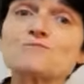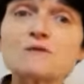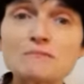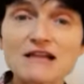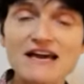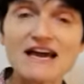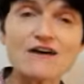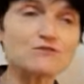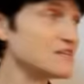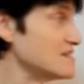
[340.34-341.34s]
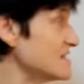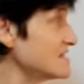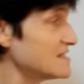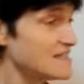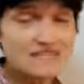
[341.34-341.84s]
could be playing out in
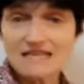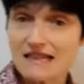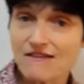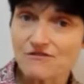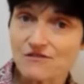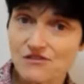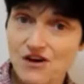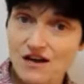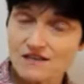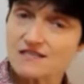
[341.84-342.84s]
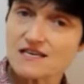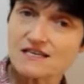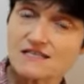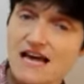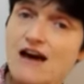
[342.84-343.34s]
these 11th and
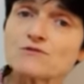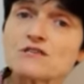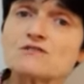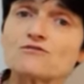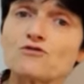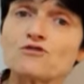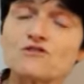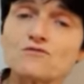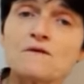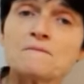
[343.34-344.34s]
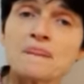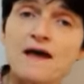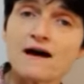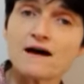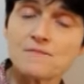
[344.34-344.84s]
6th houses for you
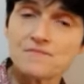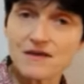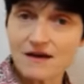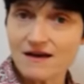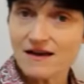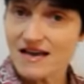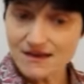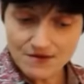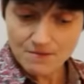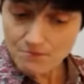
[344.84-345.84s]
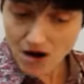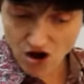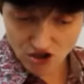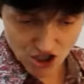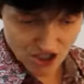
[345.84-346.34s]
in the
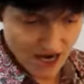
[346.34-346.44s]
March